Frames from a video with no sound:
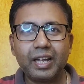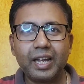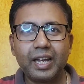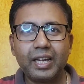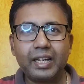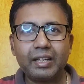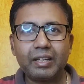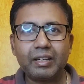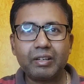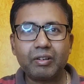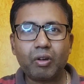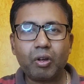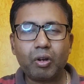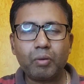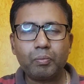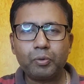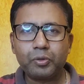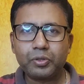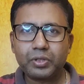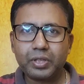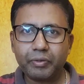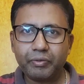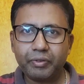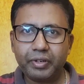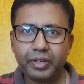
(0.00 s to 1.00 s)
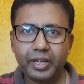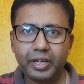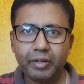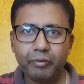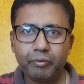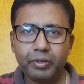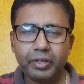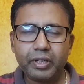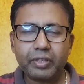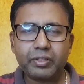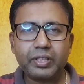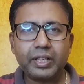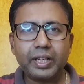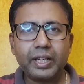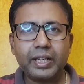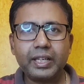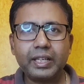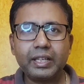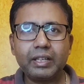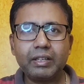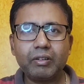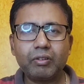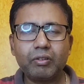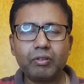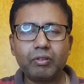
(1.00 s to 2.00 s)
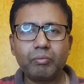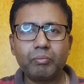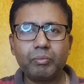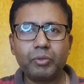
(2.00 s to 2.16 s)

And almost every day we are sharing